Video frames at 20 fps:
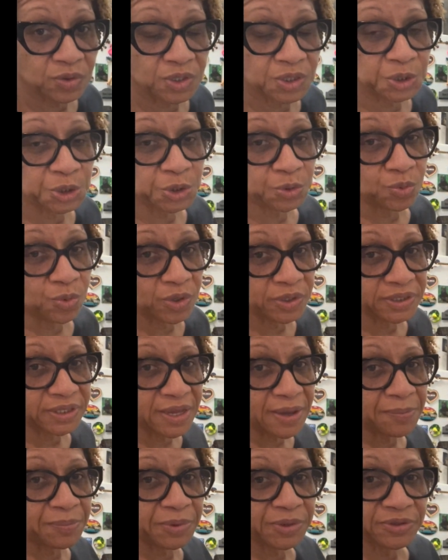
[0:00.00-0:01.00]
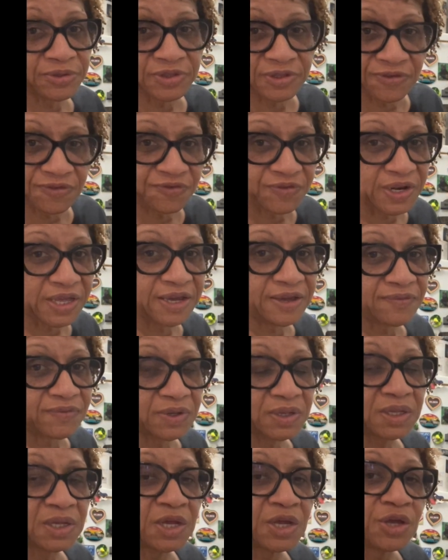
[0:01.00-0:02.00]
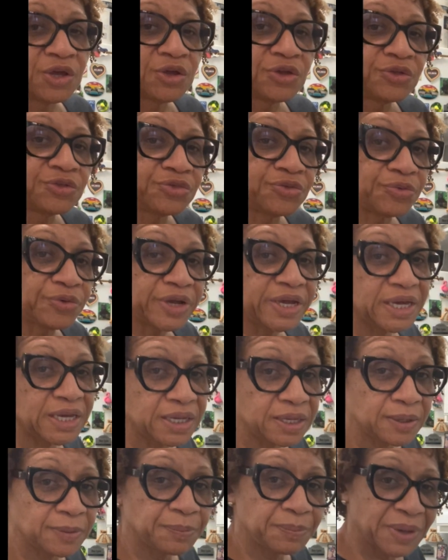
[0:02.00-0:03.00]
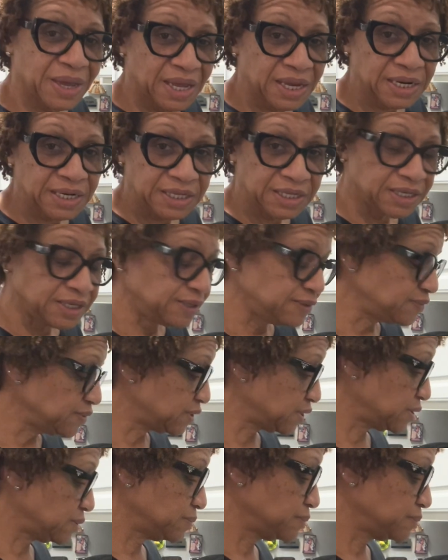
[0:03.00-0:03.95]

because you want that burst of flavor. 3 bay leaves.